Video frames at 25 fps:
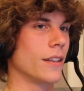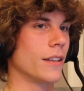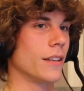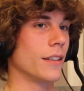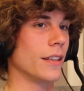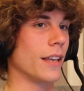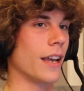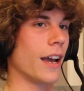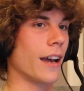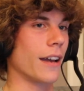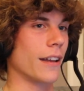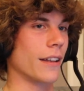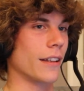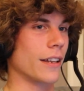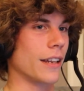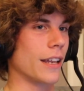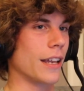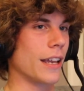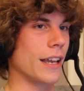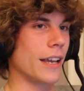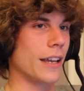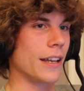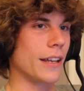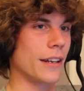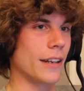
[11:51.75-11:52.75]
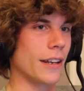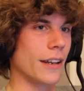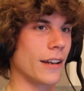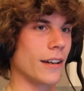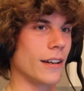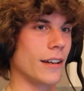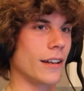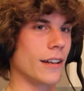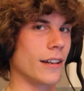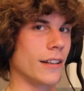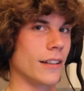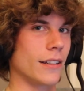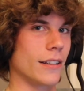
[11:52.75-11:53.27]
Yeah,
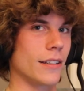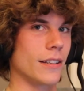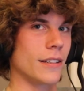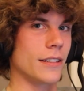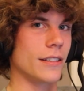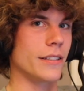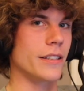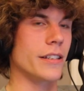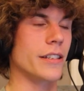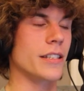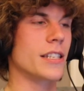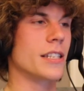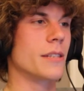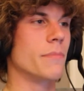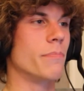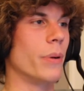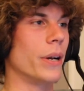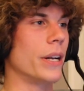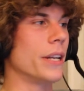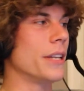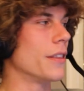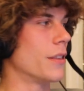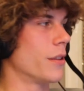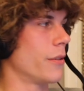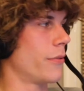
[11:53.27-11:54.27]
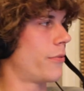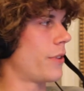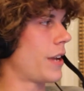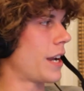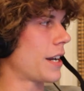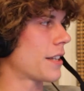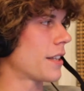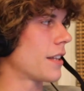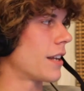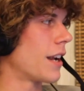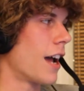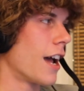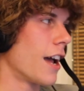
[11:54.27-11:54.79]
and despite the
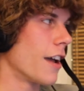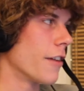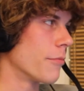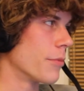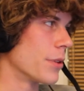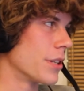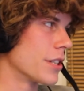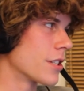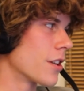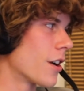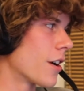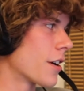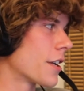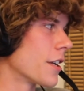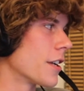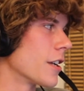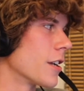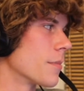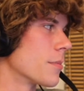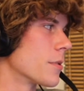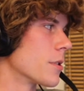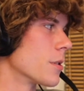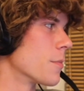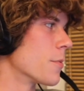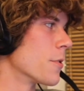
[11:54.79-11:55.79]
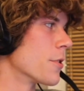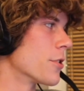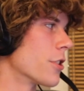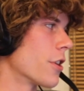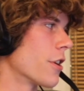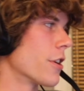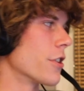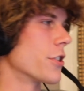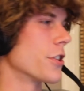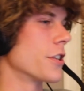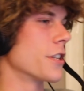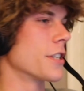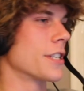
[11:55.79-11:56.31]
fact that I've been talking up
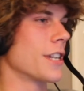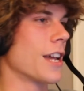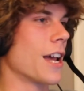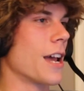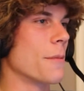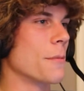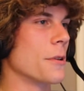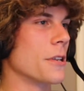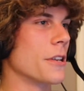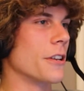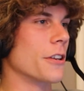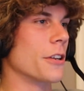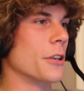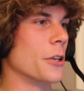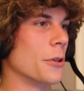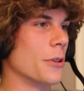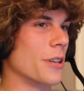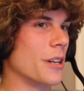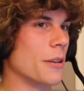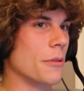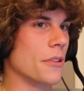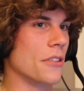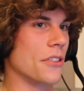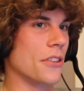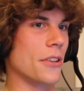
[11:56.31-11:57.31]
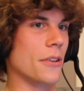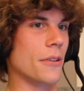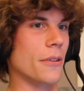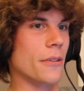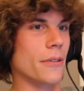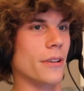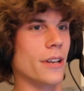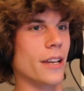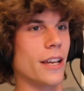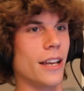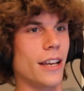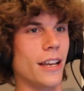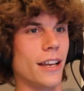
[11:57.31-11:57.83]
superchargers, I'm going to agree with you.
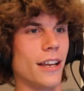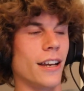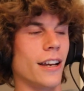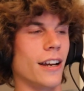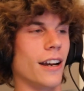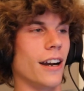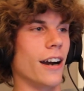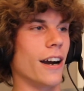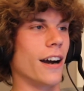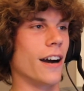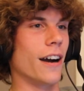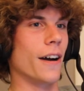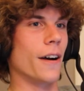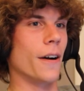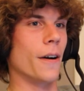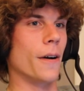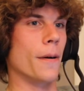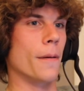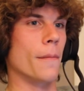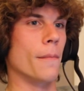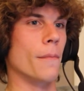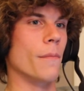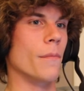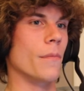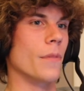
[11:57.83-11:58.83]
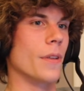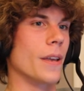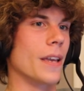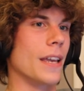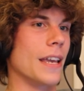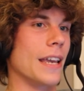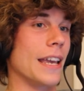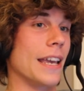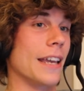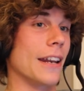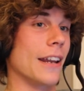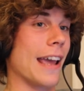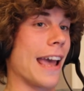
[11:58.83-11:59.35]

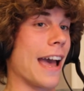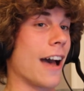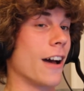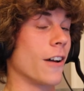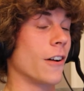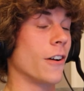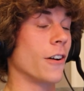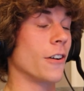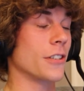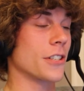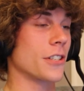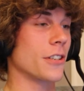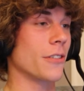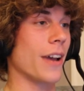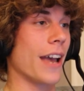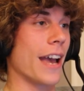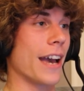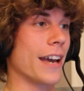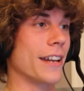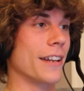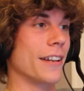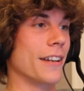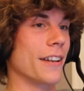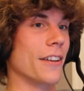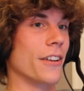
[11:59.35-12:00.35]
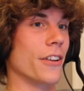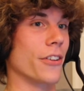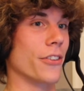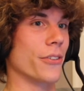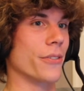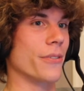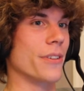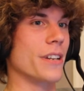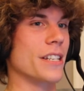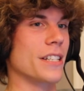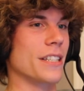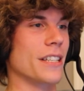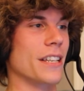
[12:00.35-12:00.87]
And I'll also add in
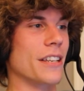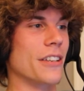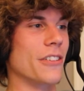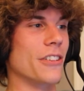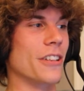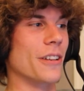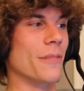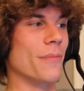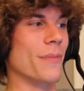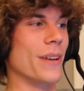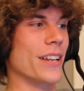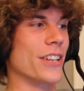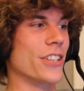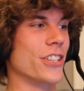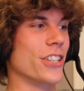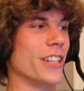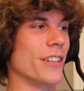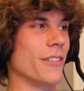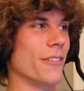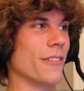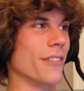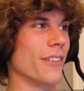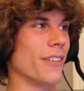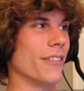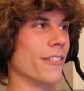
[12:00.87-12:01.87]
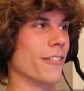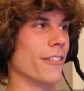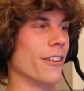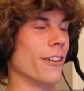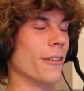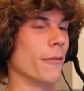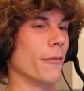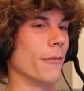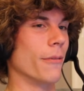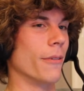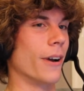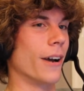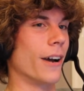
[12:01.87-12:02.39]
another reason that you didn't mention,
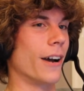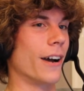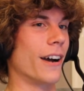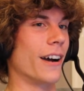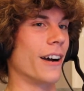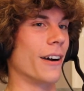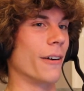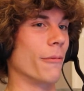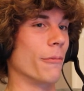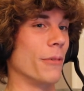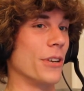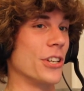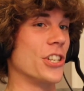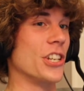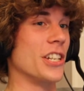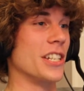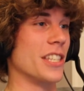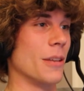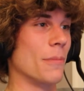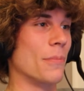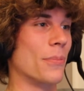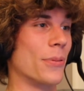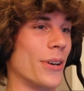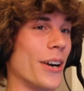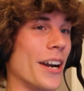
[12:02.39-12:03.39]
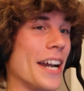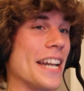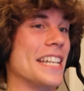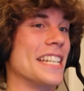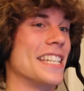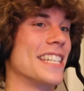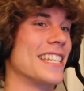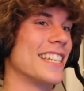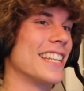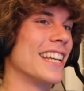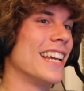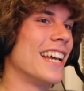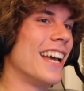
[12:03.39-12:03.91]
which is the
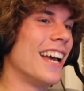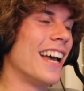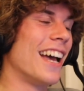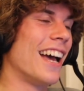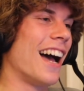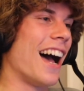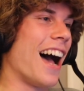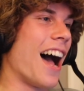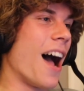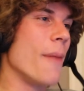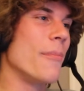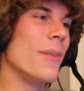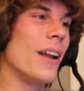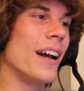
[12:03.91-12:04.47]
price. I'm